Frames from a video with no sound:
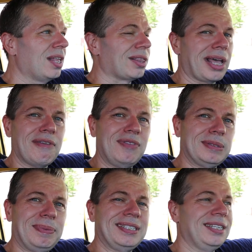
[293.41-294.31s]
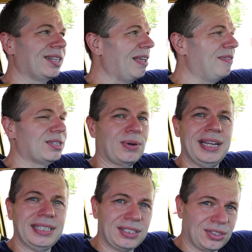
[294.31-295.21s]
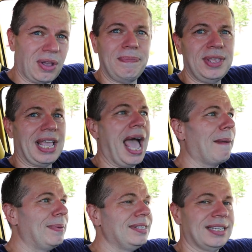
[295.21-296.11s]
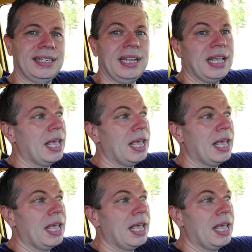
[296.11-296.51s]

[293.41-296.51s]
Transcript: Life is busy, life is crazy, something happens and